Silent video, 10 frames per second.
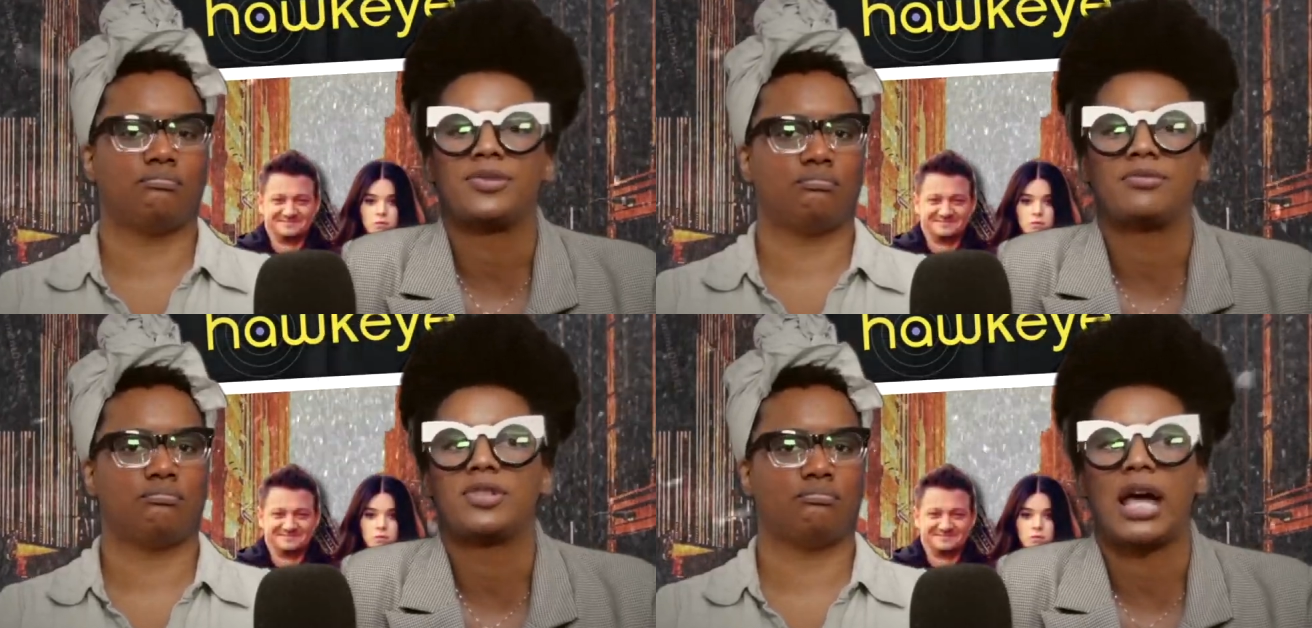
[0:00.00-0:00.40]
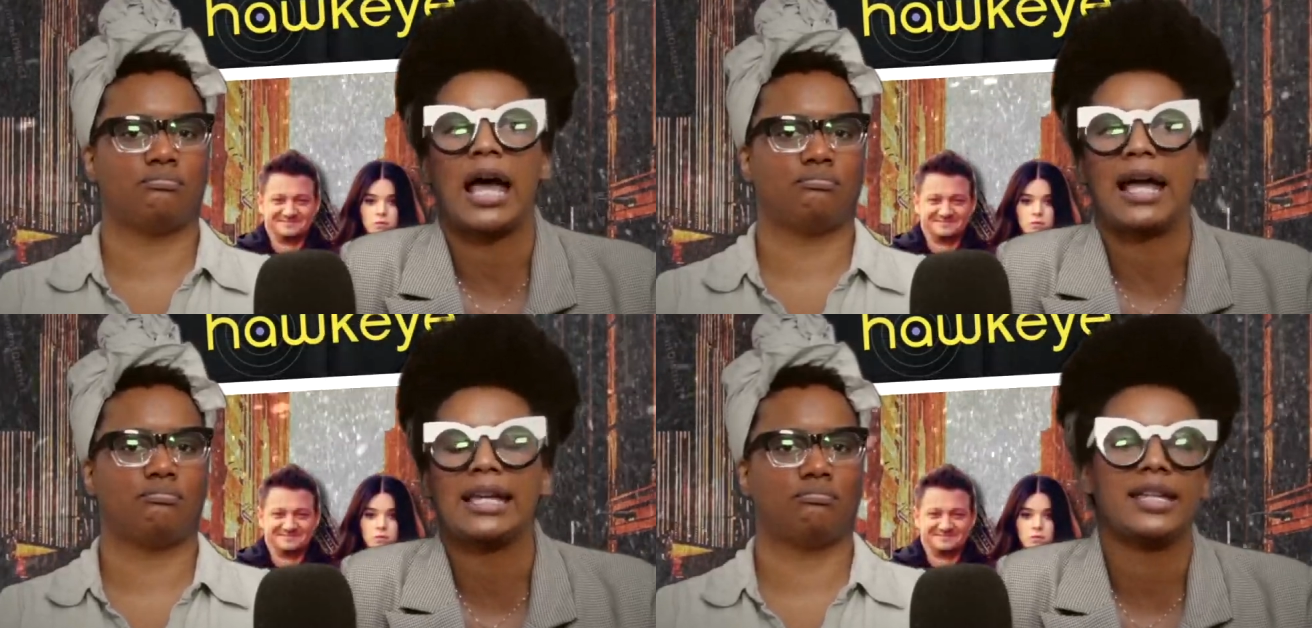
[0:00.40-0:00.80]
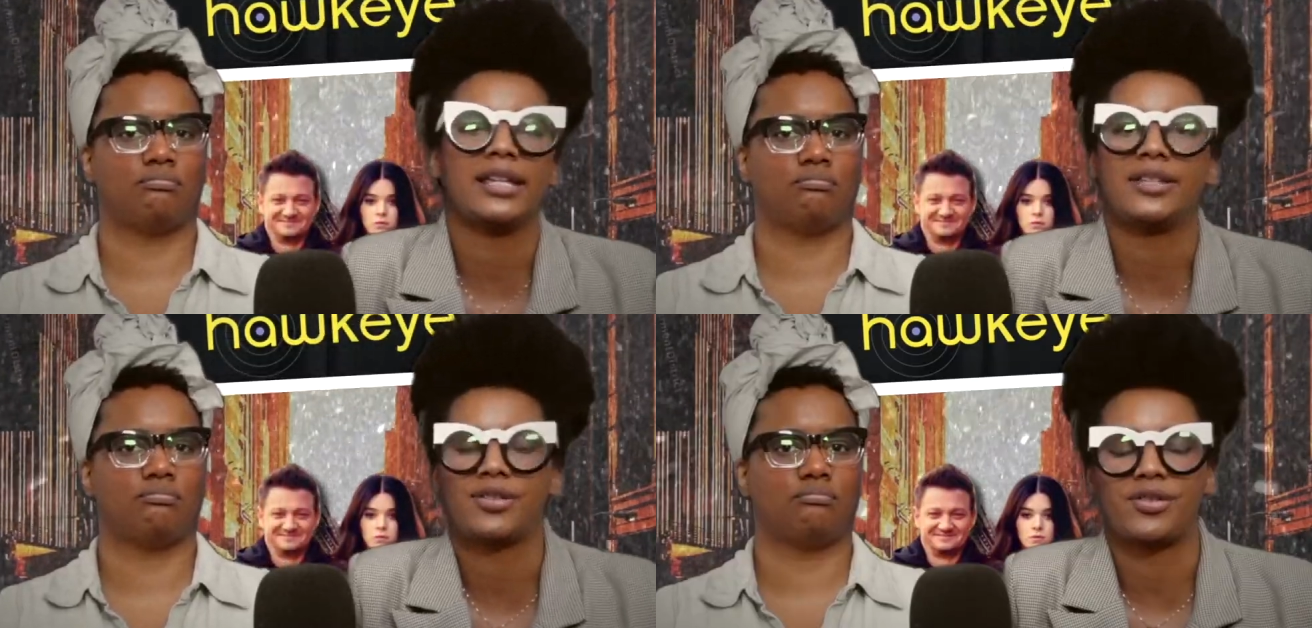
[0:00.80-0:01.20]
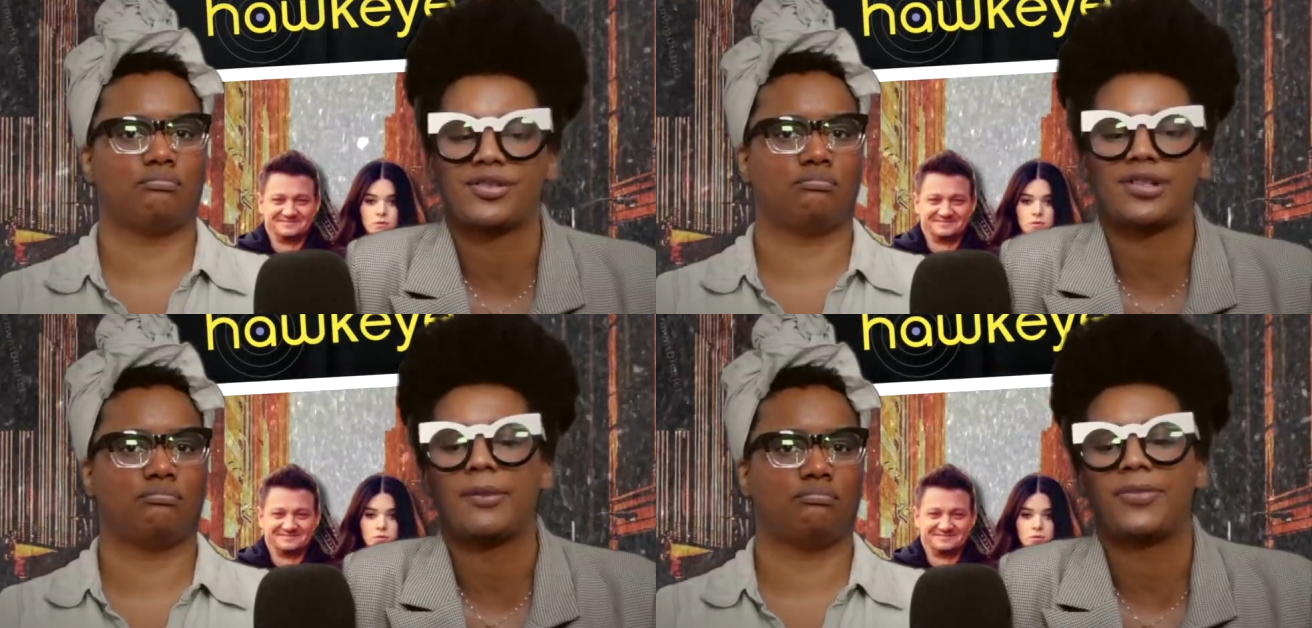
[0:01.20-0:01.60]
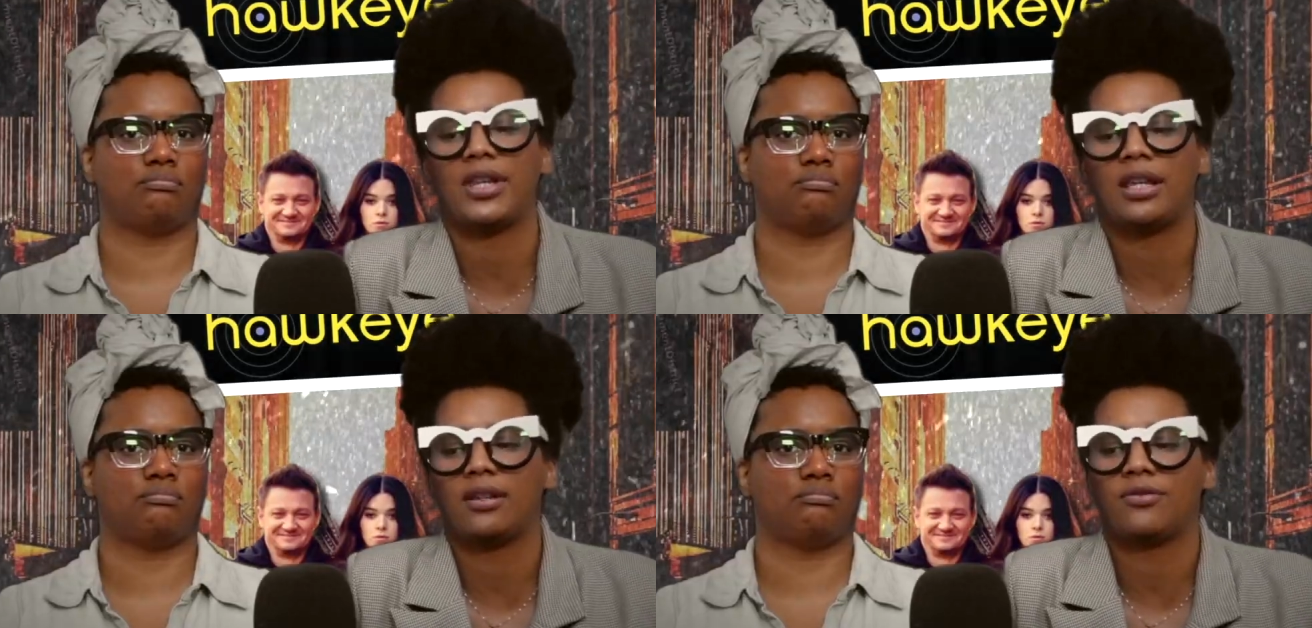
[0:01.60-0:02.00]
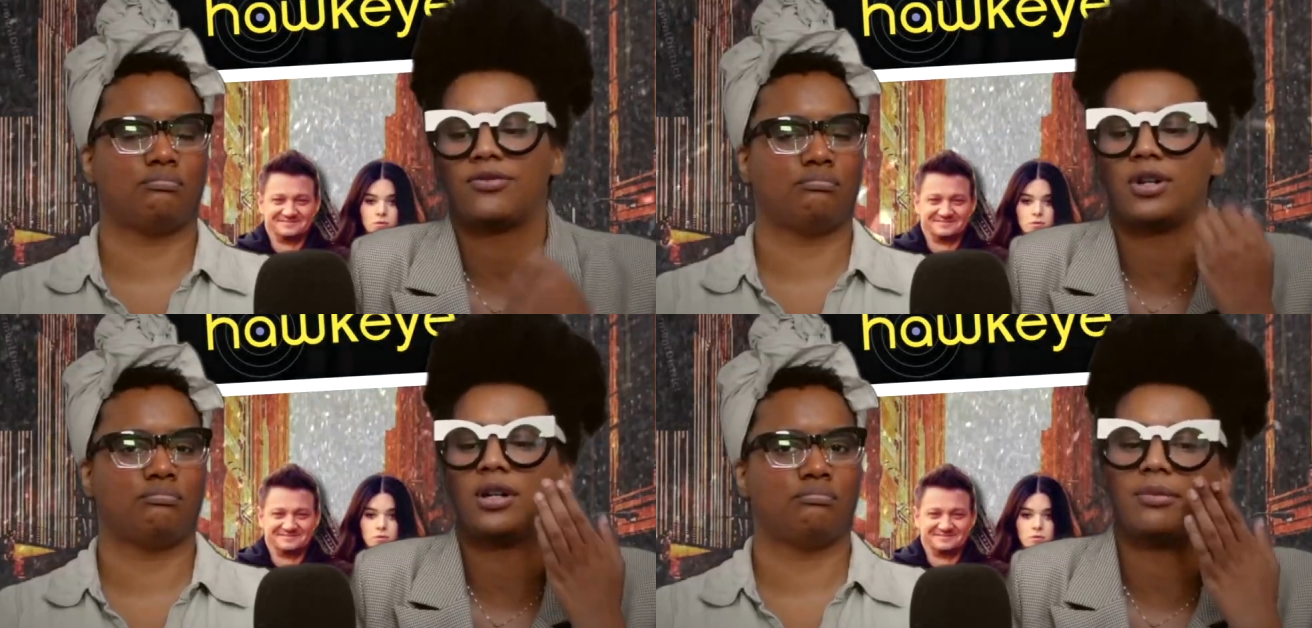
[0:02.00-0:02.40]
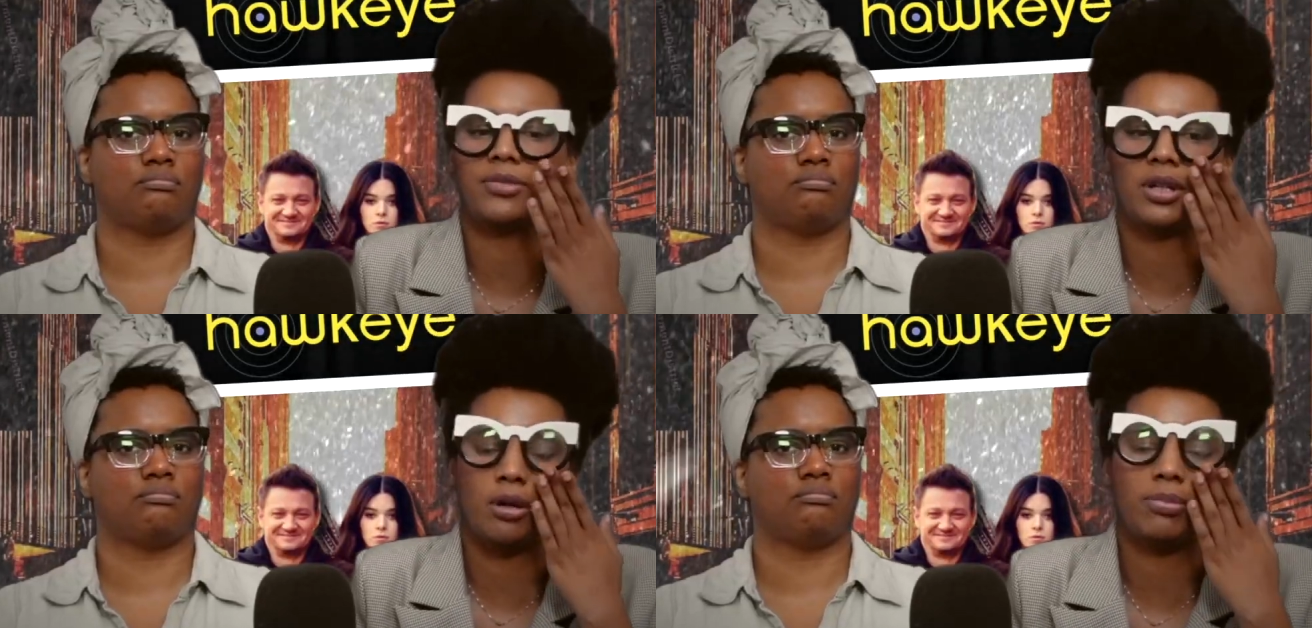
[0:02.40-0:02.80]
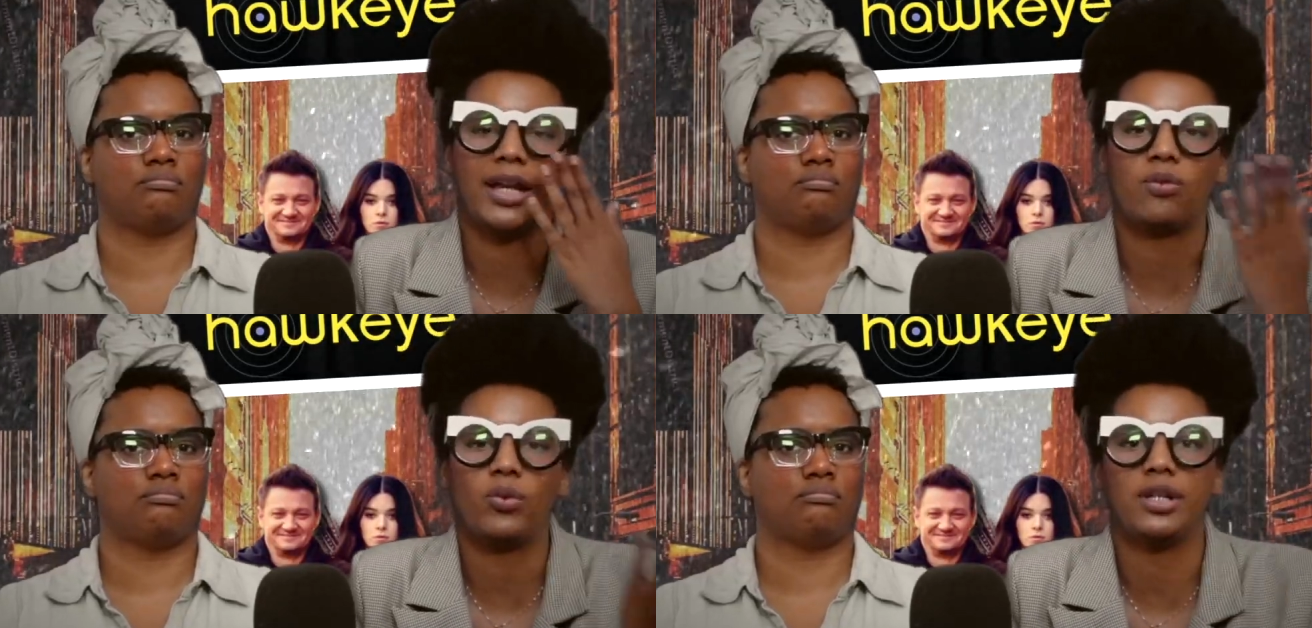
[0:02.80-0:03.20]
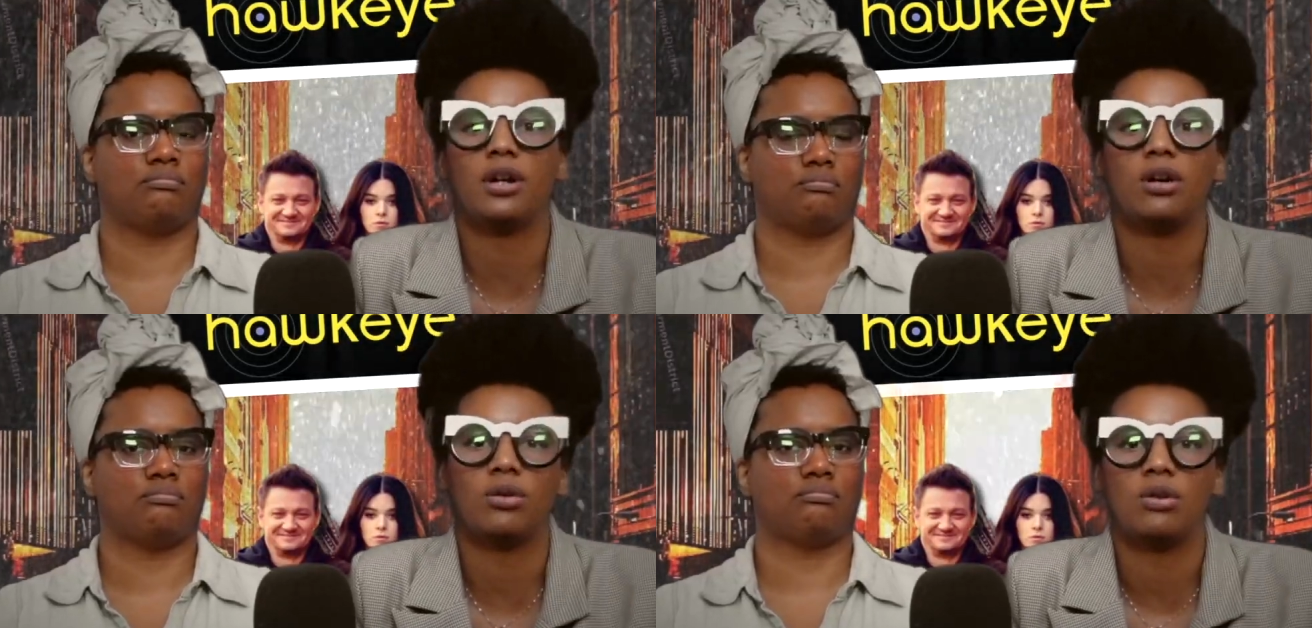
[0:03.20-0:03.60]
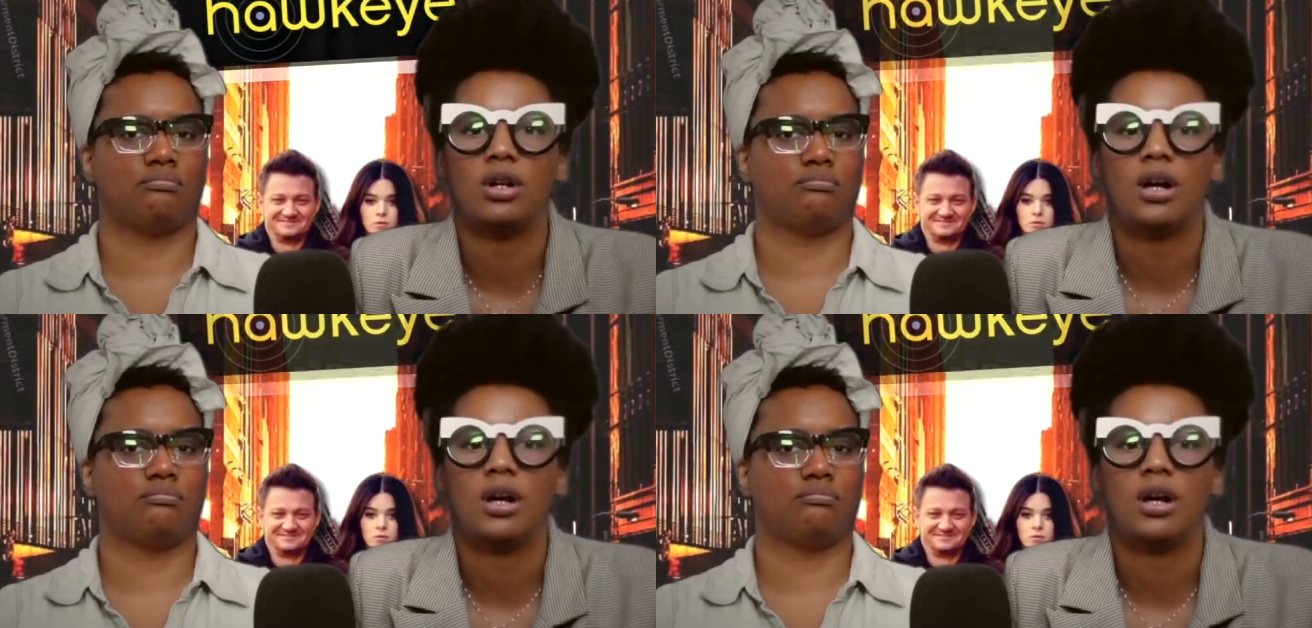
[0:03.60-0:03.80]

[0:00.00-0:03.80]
Speaker 1: tie-ins or something from, you know, Black Widow.